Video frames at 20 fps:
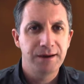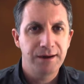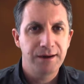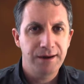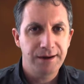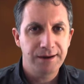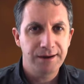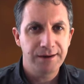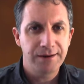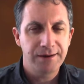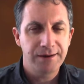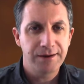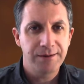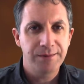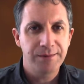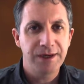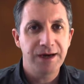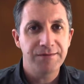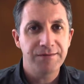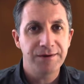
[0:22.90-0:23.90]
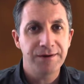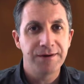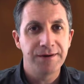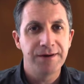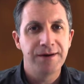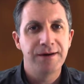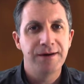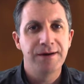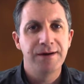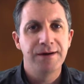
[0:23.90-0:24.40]
Hi, I'm Gavin,
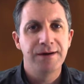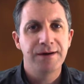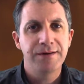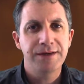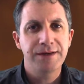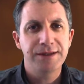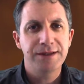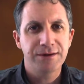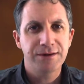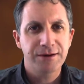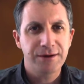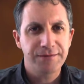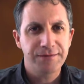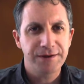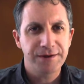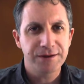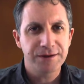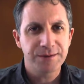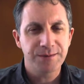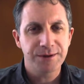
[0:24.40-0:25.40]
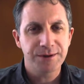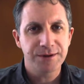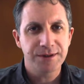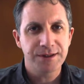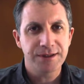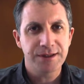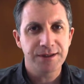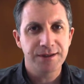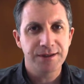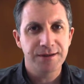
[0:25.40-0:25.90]
and these are the Coffee
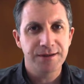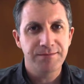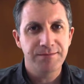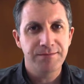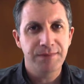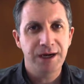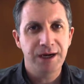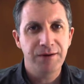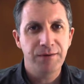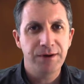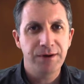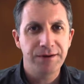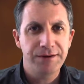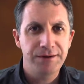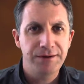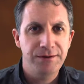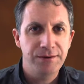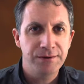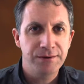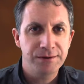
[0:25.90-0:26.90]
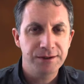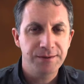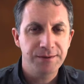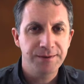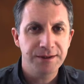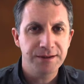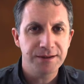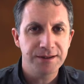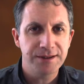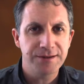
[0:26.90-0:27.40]
Conspiracies, my rather
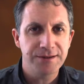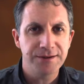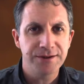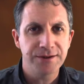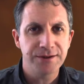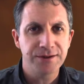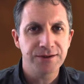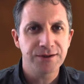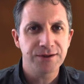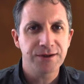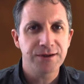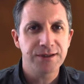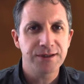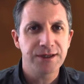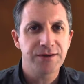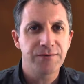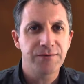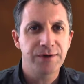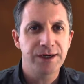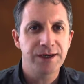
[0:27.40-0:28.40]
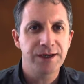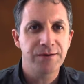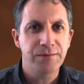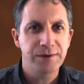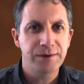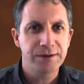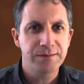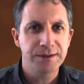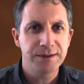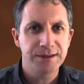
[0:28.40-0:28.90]
non-typical series on starting and running
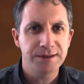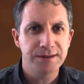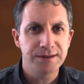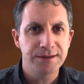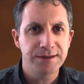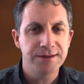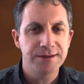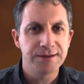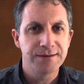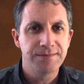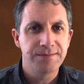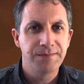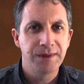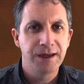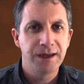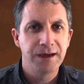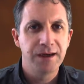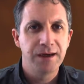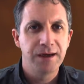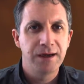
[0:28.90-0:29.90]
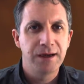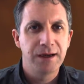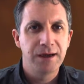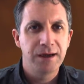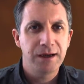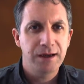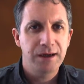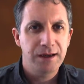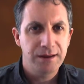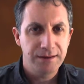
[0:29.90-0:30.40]
real businesses.
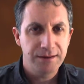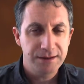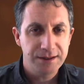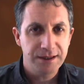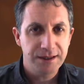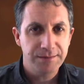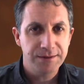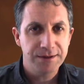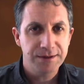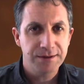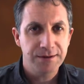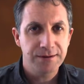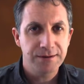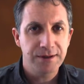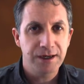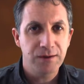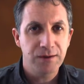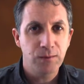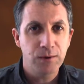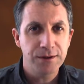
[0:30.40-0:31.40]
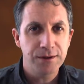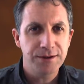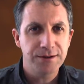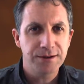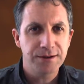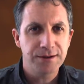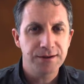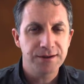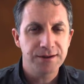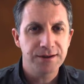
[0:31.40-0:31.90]
In this episode, I want you
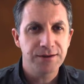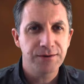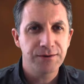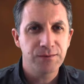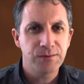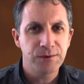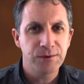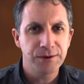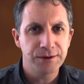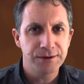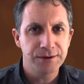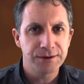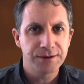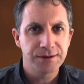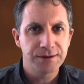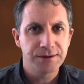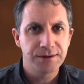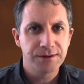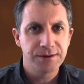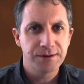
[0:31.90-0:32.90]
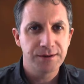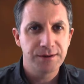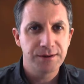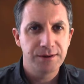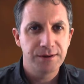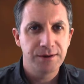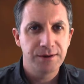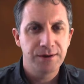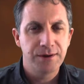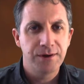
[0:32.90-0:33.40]
to consider the worst.
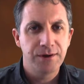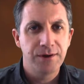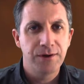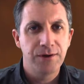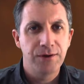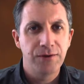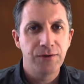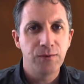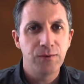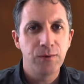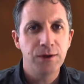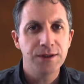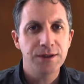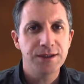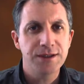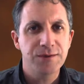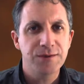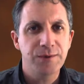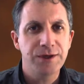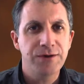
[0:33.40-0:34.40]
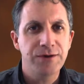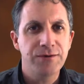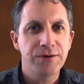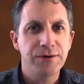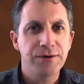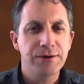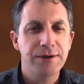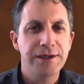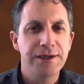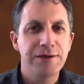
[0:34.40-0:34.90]
The worst is when you
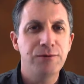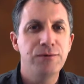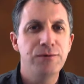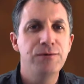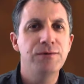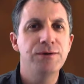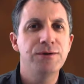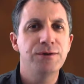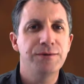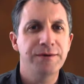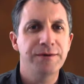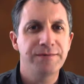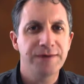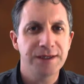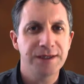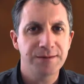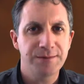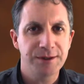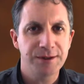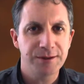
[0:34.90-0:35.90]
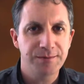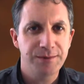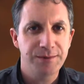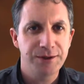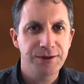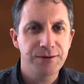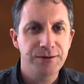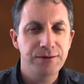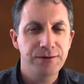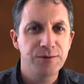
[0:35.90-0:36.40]
not only lose your investment,
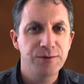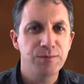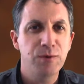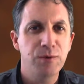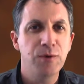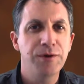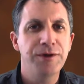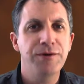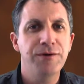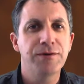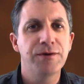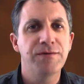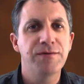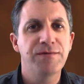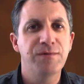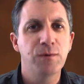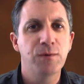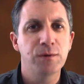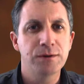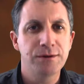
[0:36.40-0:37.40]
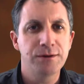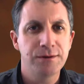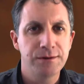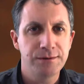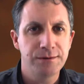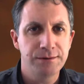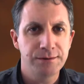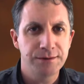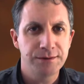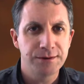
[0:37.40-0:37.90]
but you lose more than you can afford to
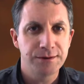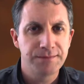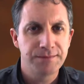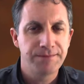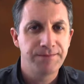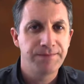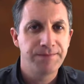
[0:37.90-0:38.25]
lose.